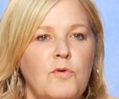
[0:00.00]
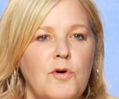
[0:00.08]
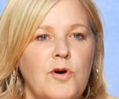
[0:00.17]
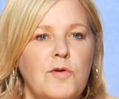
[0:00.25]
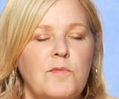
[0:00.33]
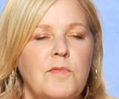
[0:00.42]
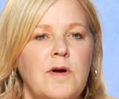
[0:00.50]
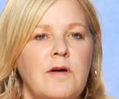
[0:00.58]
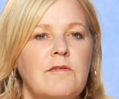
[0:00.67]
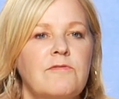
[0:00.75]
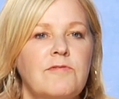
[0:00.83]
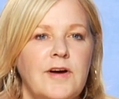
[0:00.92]
Warm,
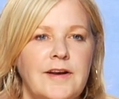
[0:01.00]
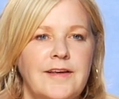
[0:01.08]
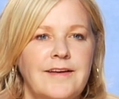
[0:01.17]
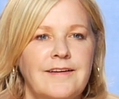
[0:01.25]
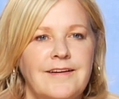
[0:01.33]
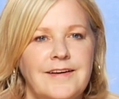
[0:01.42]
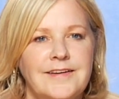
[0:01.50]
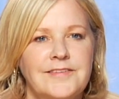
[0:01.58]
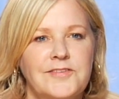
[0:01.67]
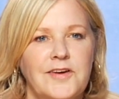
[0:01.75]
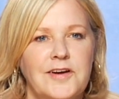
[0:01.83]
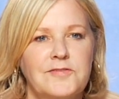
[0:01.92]
funny,
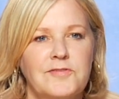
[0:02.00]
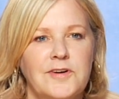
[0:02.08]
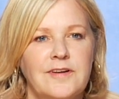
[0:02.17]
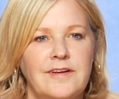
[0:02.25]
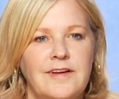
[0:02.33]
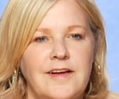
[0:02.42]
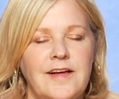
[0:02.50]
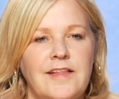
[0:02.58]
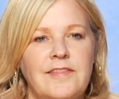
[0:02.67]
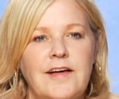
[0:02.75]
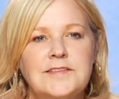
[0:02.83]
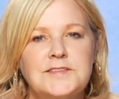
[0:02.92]
and insightful.
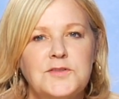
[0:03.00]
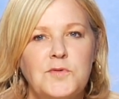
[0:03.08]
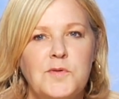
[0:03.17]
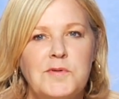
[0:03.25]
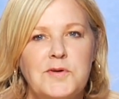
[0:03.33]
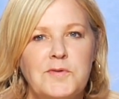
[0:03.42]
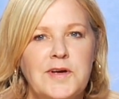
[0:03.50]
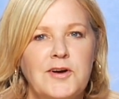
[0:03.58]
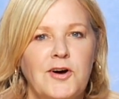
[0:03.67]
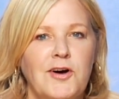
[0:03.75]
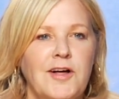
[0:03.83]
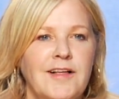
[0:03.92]
That's the woman
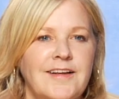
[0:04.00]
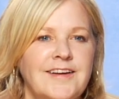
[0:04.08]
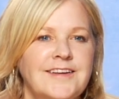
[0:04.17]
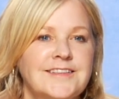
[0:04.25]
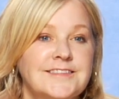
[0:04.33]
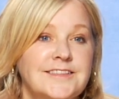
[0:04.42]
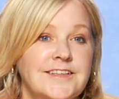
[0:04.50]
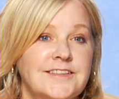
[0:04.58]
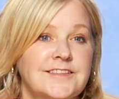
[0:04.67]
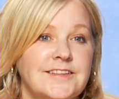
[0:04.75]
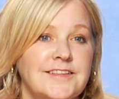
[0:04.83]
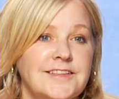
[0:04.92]
we call Sid